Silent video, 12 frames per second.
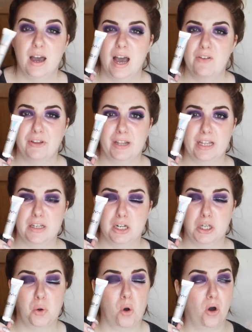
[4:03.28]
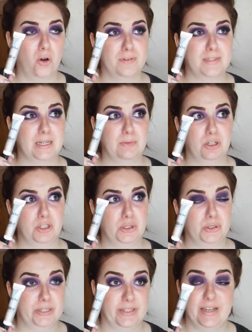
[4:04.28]
And for glitter glue, obviously I'm going to use
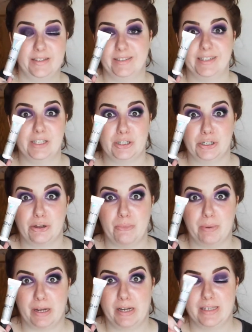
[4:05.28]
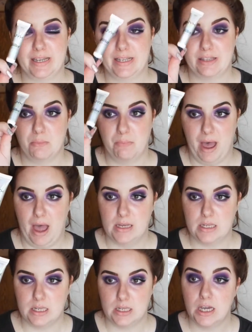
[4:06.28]
the NYX glitter glue because it's the
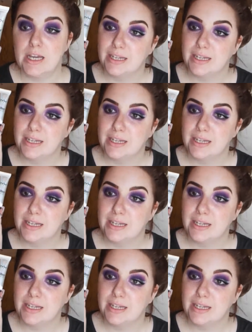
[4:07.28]
best